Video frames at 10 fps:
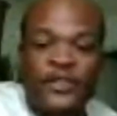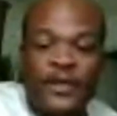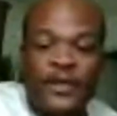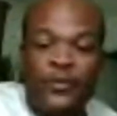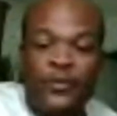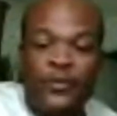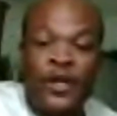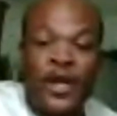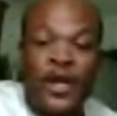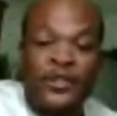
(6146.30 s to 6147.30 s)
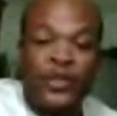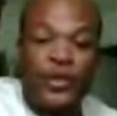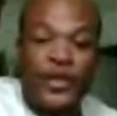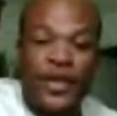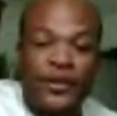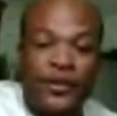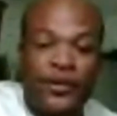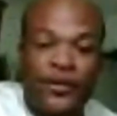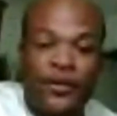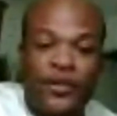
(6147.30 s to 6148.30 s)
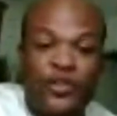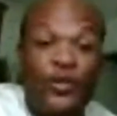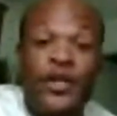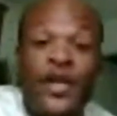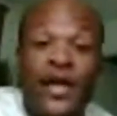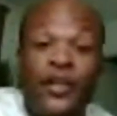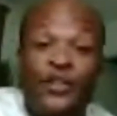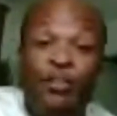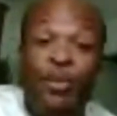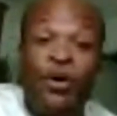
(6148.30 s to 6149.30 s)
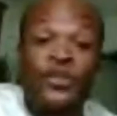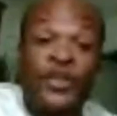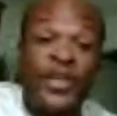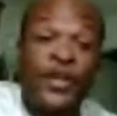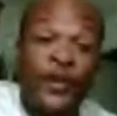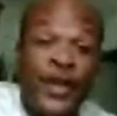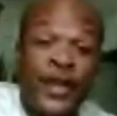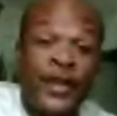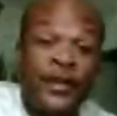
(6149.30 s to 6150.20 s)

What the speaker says: him $300 altogether. $20 a book to get graded.